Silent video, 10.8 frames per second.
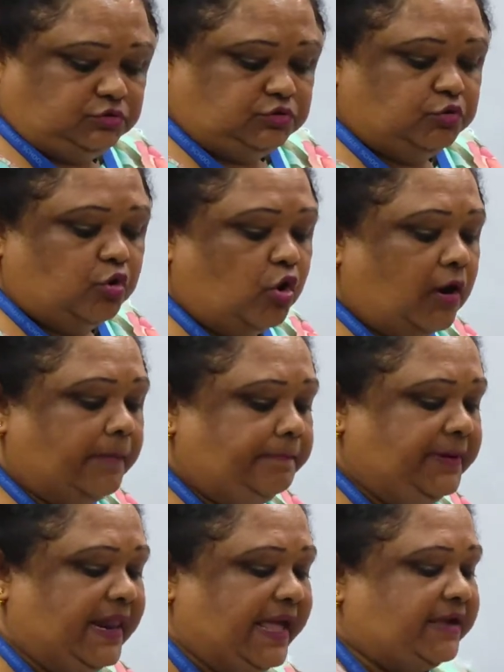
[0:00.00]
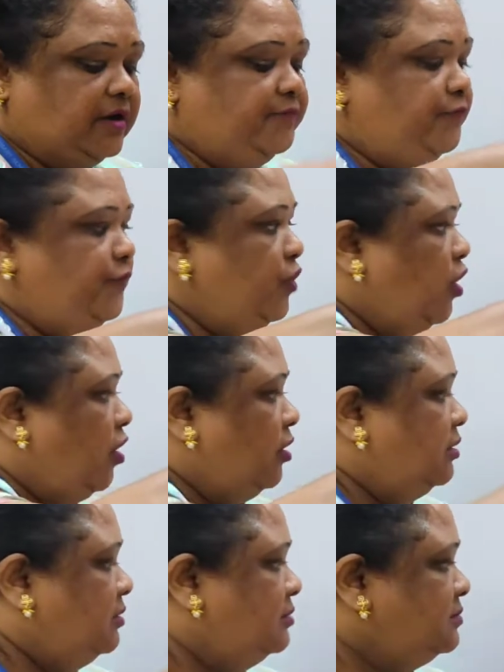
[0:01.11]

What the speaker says: to hop like a frog,